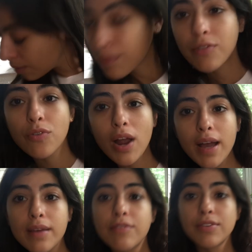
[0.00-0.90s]
before
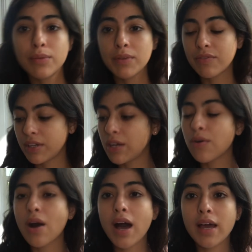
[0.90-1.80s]
I filmed the
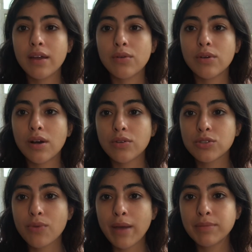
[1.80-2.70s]
video, I
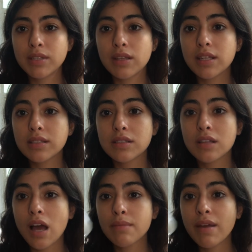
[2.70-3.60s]
swiped
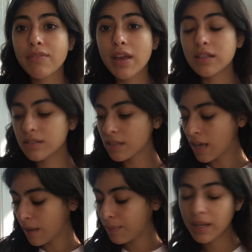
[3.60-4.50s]
this on my face
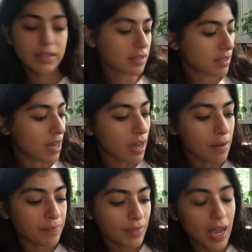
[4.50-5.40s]
because
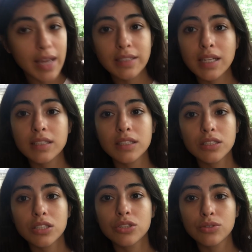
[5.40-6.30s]
I
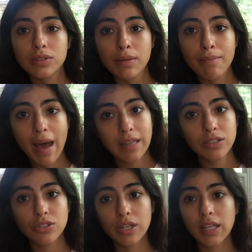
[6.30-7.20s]
intended to do some
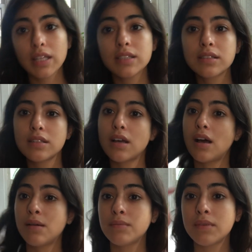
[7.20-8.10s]
masks during this
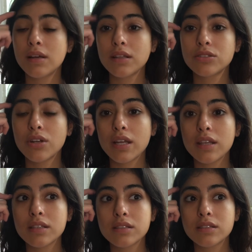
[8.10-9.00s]

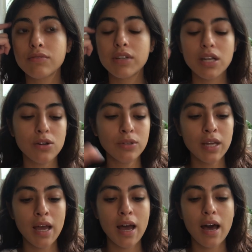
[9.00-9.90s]
video.
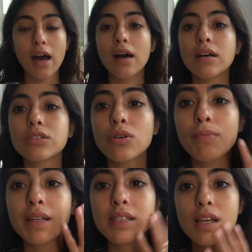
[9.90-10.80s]
So
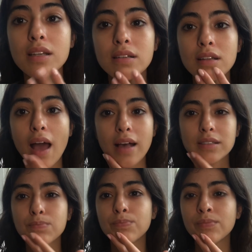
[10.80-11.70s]
my skin
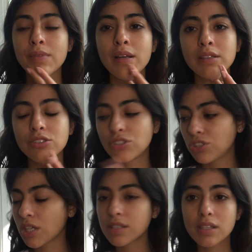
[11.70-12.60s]
has
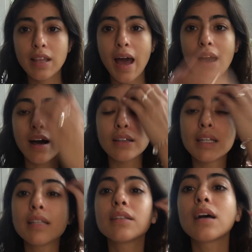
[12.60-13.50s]
just that on
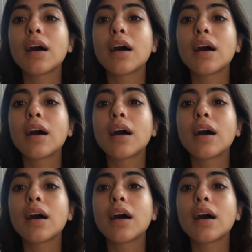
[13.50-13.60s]
it.